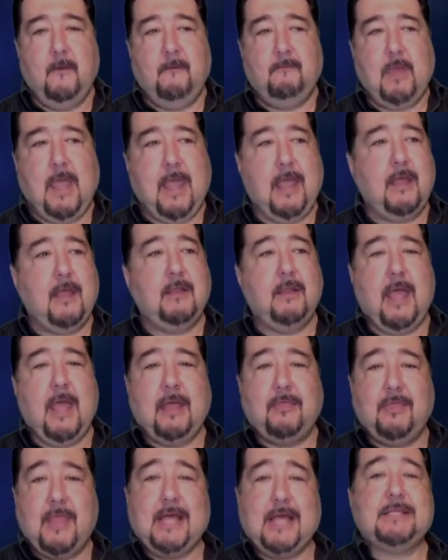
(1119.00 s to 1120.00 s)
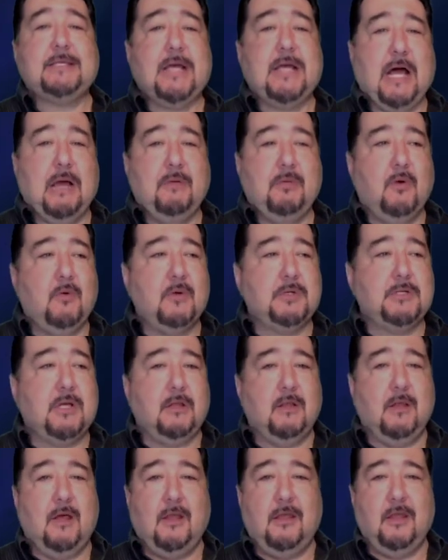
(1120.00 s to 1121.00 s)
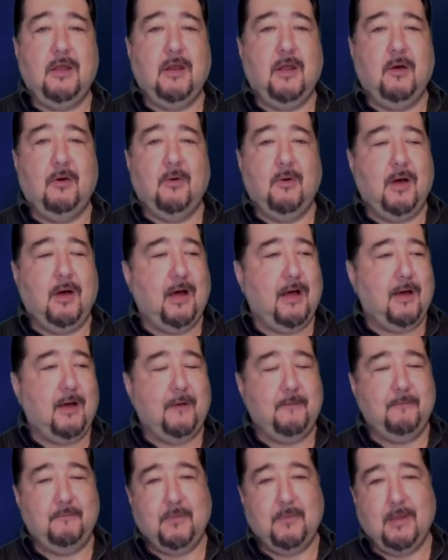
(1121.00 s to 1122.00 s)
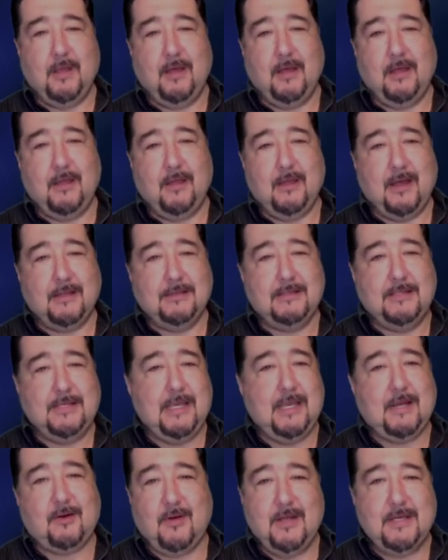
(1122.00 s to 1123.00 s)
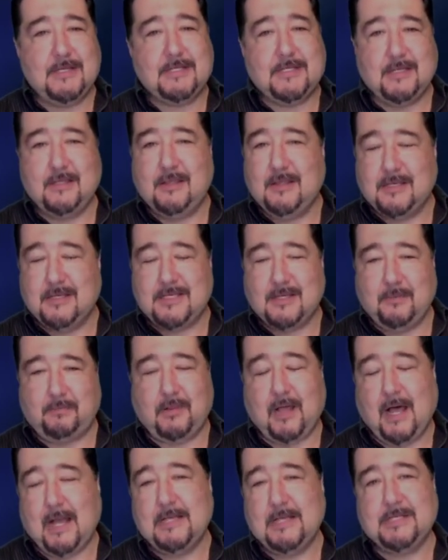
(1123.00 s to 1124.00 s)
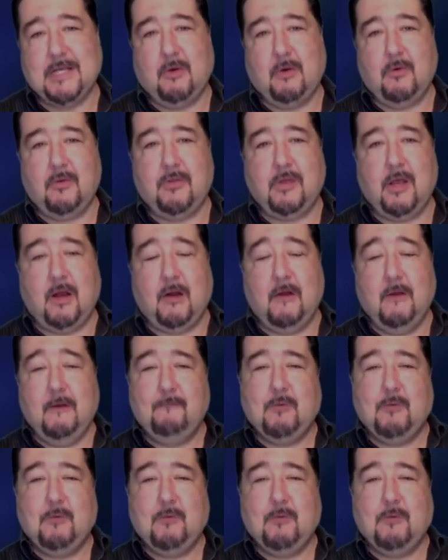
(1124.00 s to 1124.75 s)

And at that time, there was a, a you know, um, a decrease in the supplies that were there.